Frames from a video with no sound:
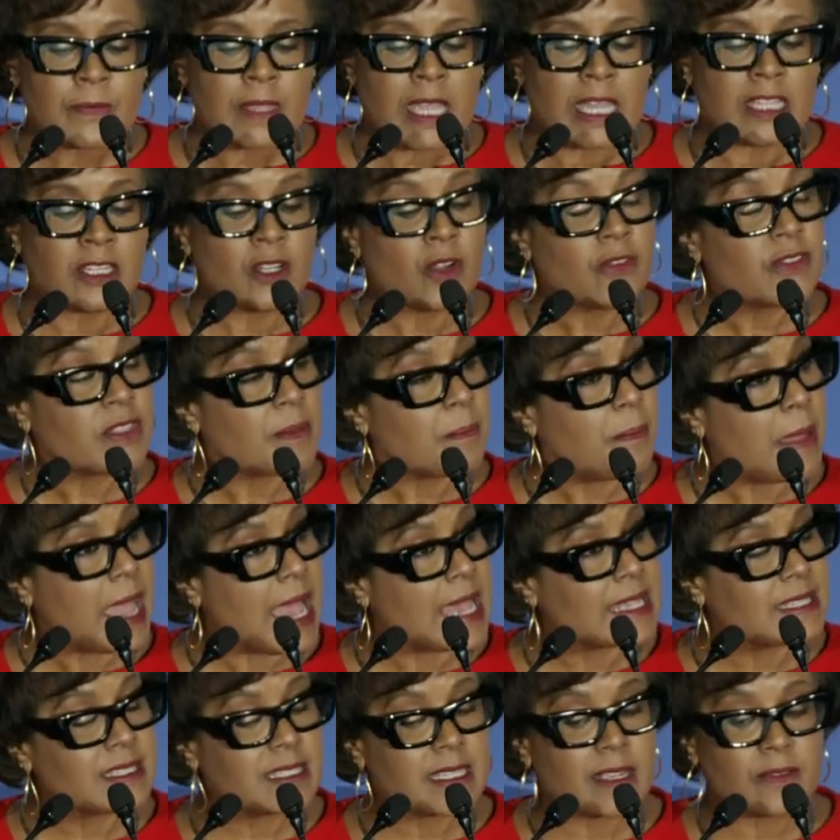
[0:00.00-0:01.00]
And over the
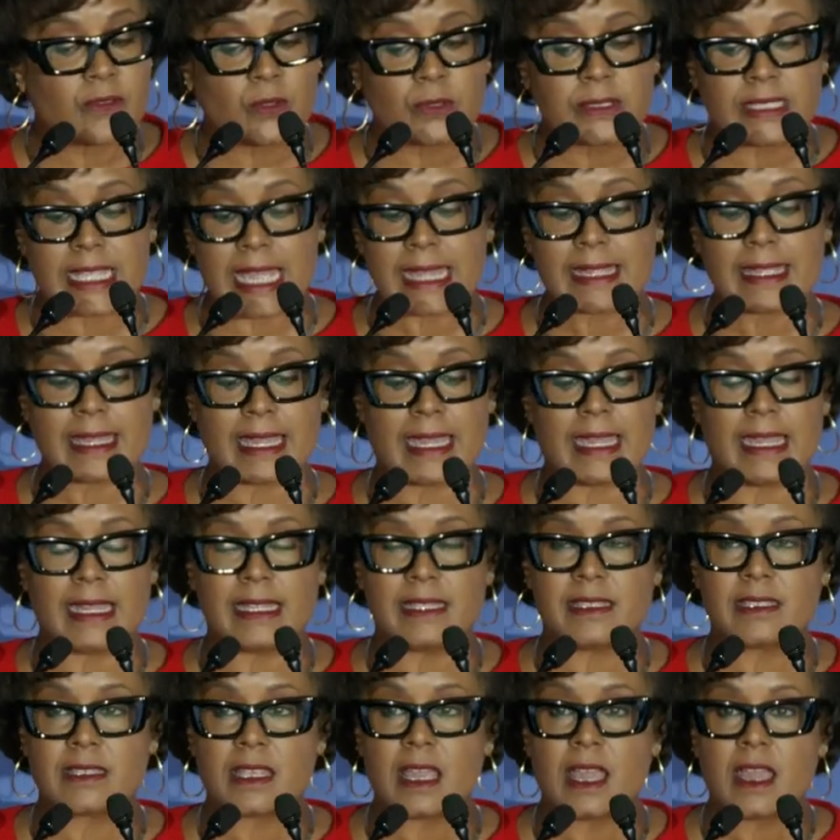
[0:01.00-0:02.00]
past several
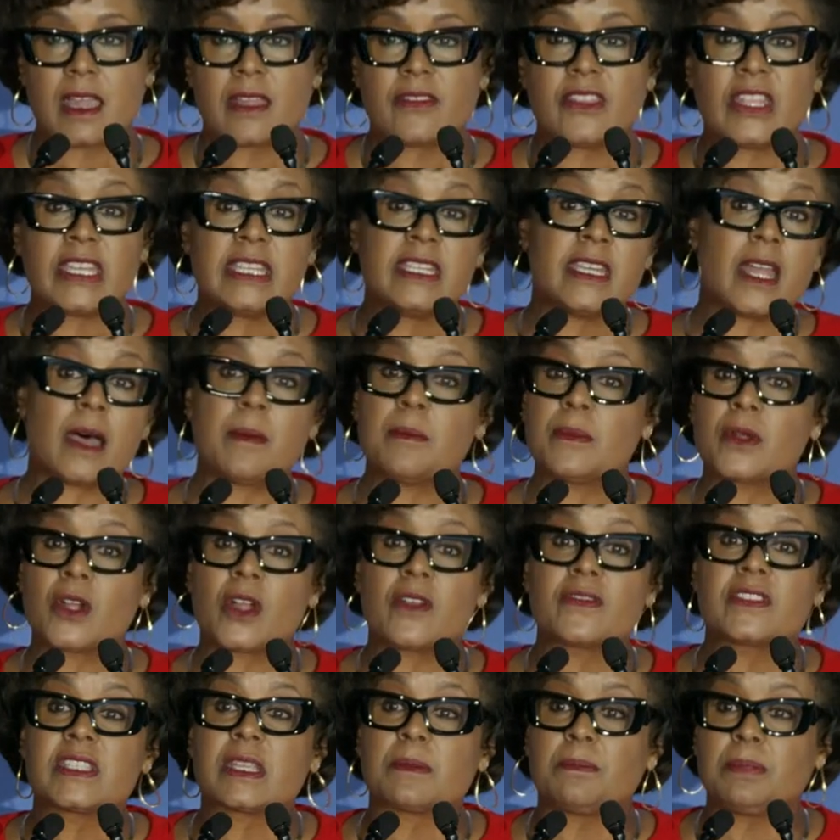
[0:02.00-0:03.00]
decades, the number
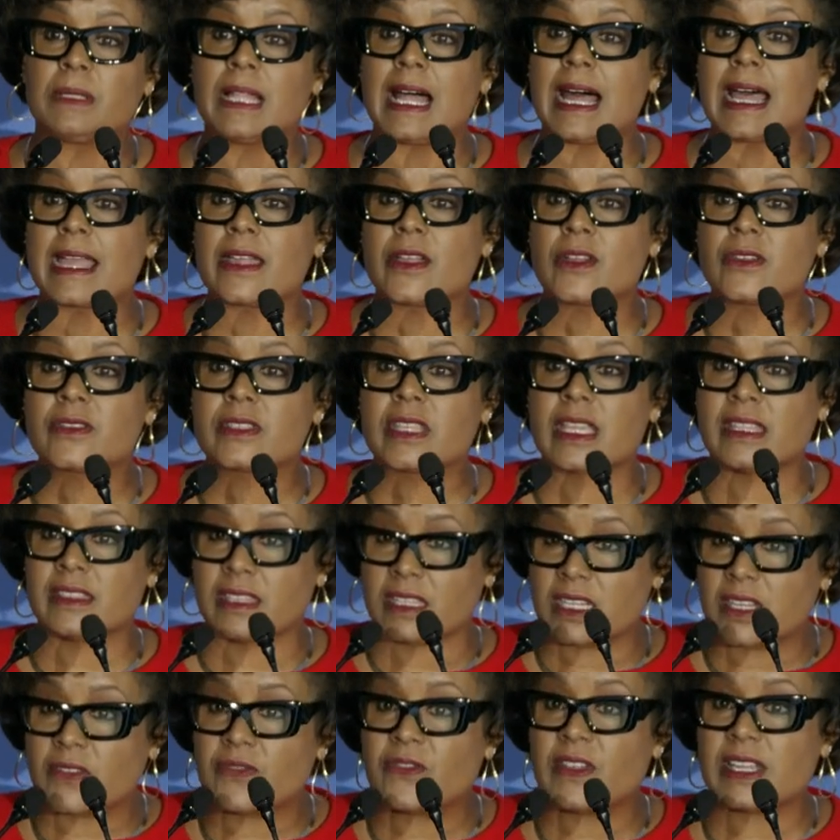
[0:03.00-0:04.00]
of suppliers in
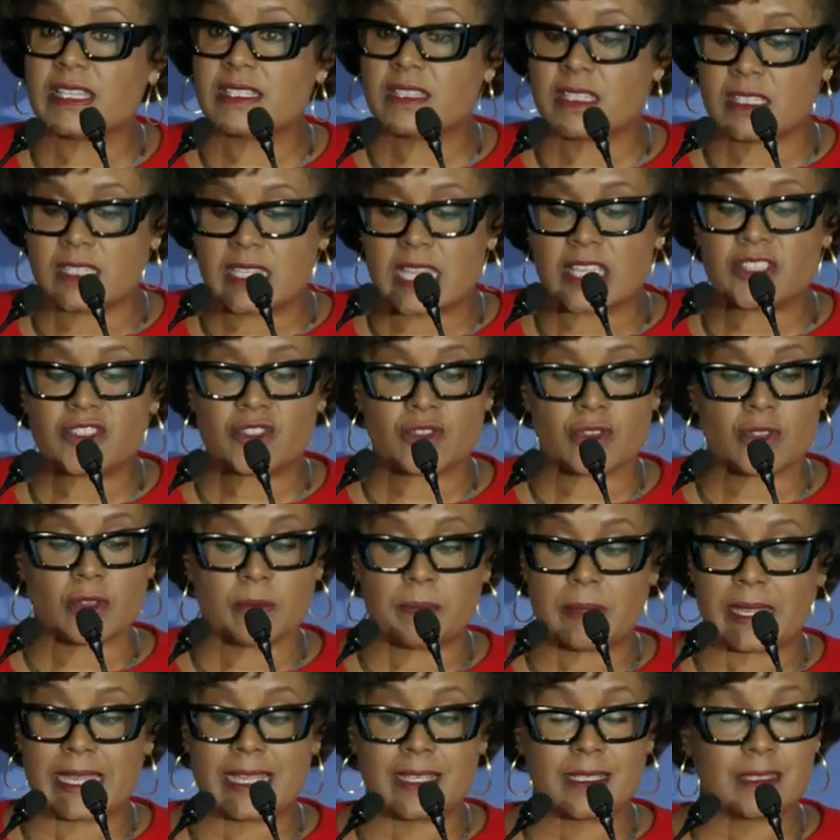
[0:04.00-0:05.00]
the defense industrial
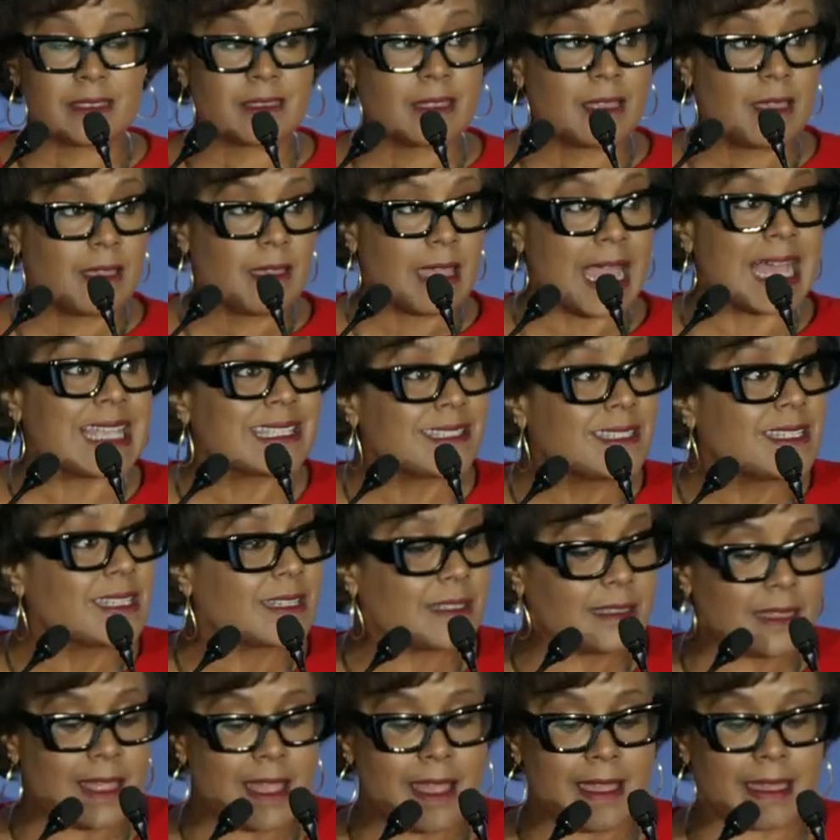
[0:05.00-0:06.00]
base has
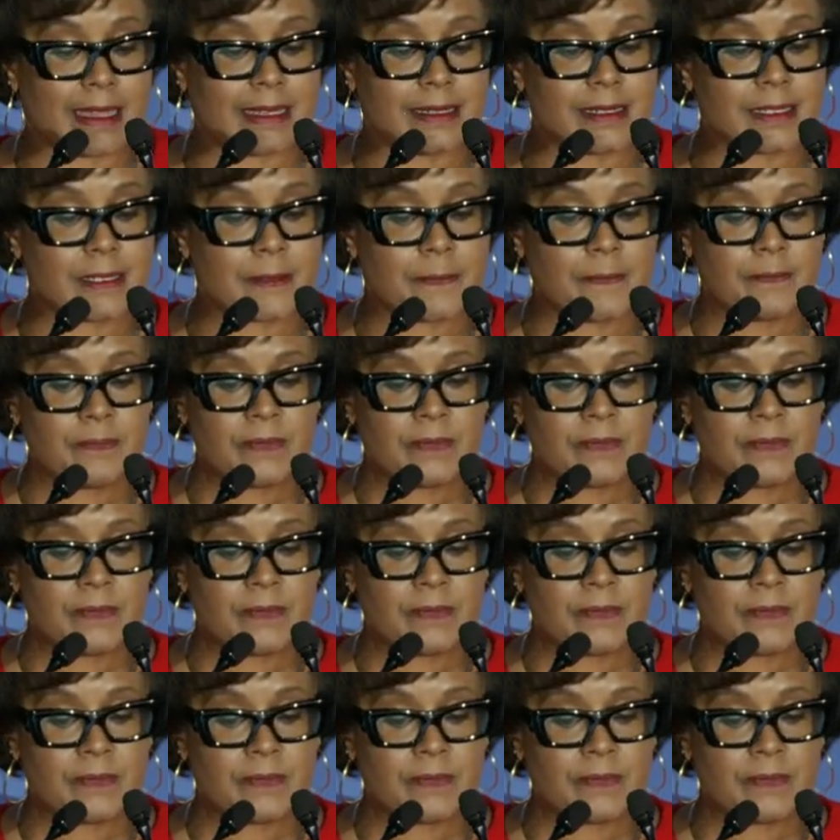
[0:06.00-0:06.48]
declined.